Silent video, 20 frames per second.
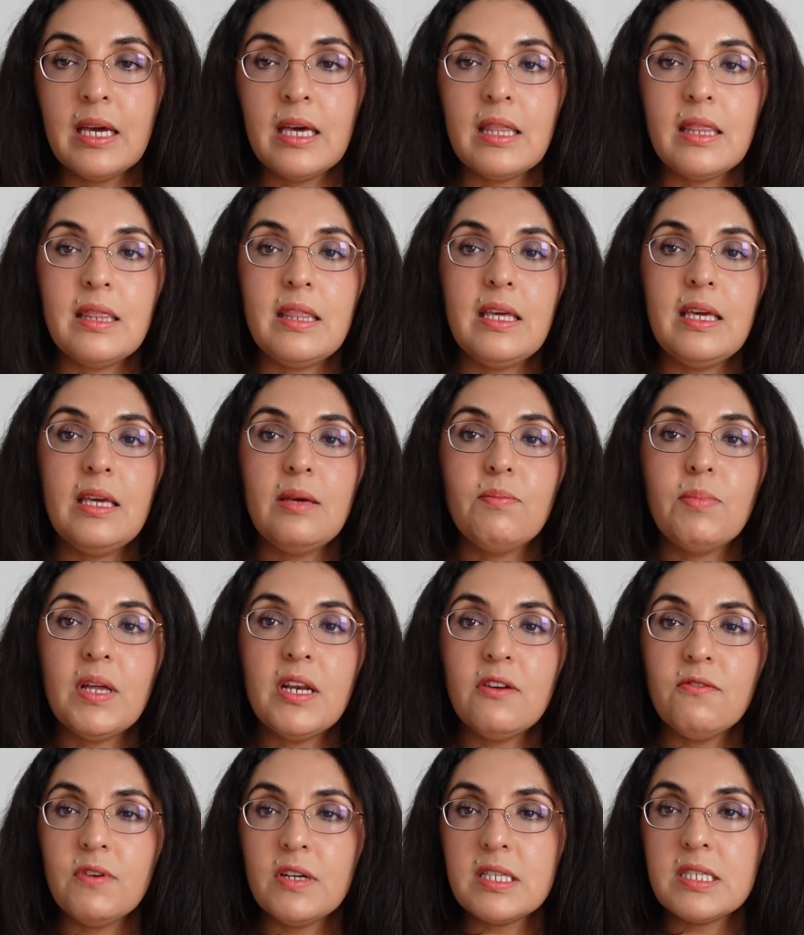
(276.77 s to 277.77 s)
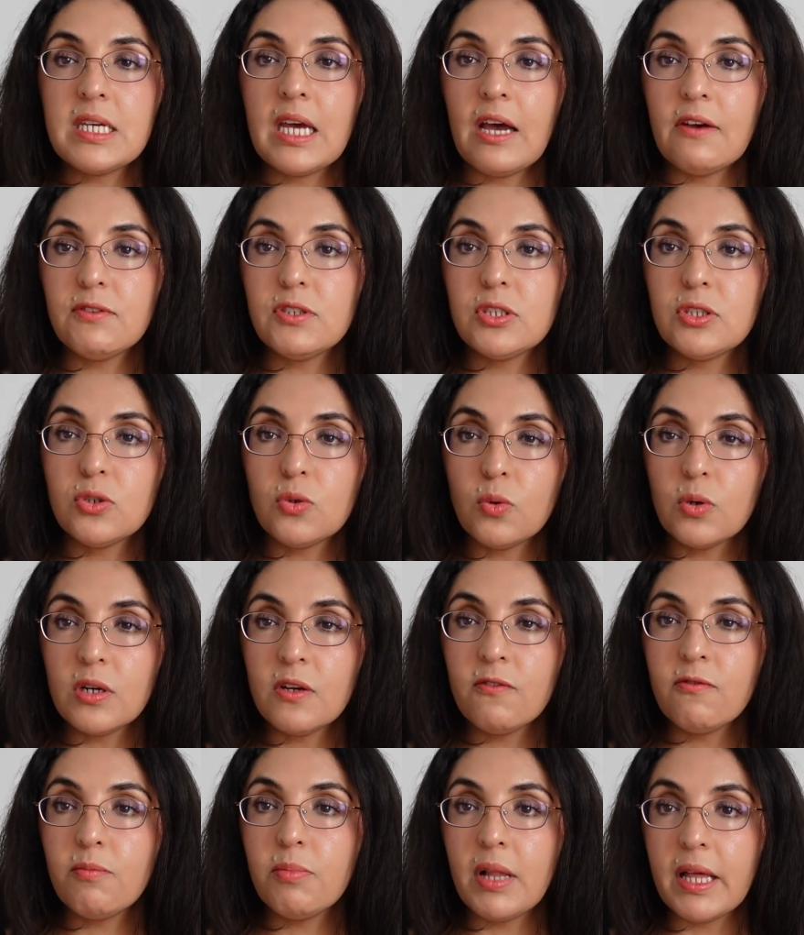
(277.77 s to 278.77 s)
the benefits have sort
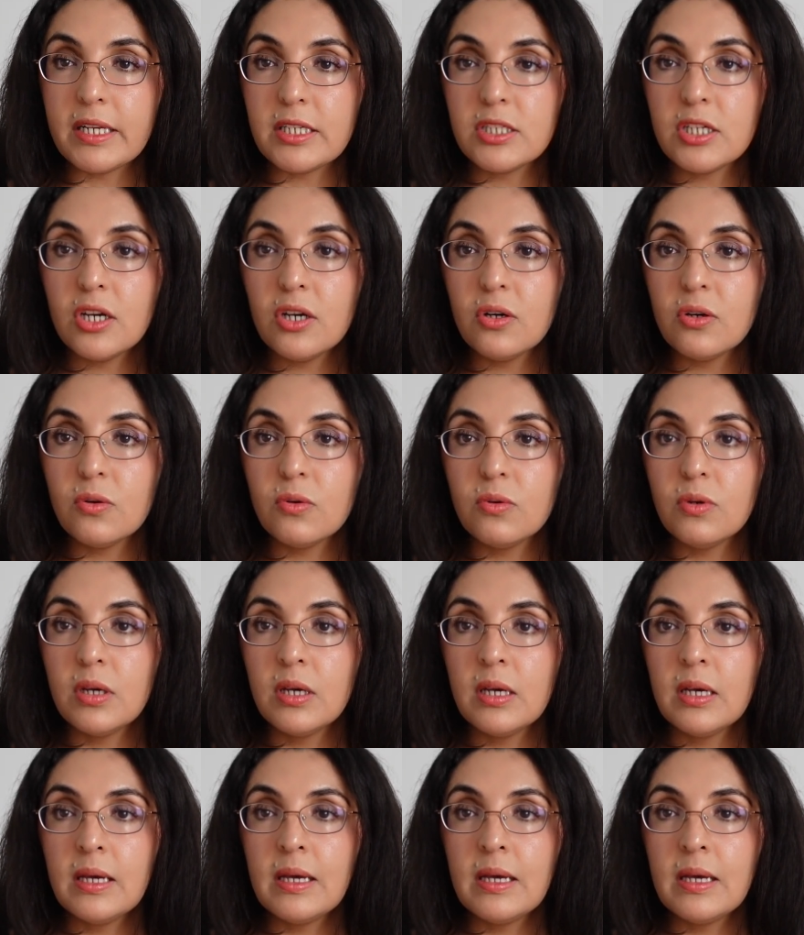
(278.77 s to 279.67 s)
of plateaued.